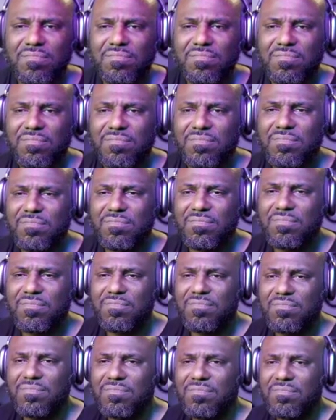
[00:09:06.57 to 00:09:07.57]

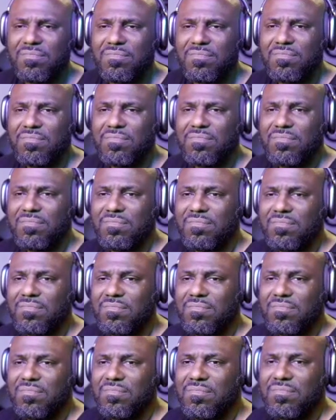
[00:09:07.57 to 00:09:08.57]

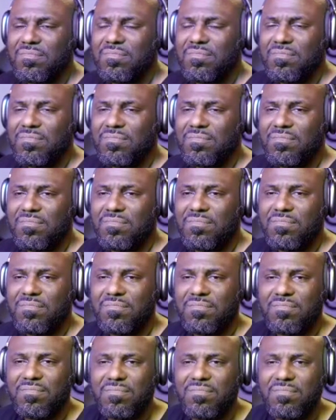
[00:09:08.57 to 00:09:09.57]

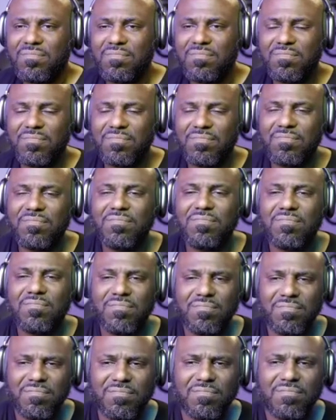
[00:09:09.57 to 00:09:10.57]

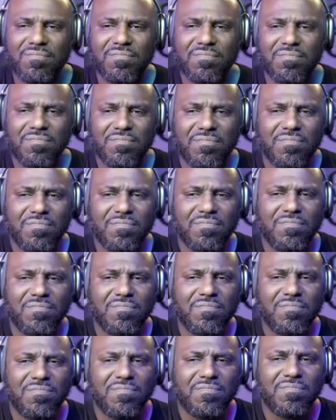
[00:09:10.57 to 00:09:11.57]

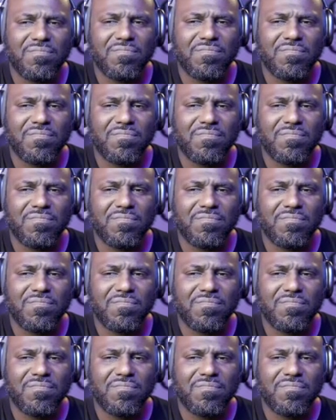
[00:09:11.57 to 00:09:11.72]
(not speaking)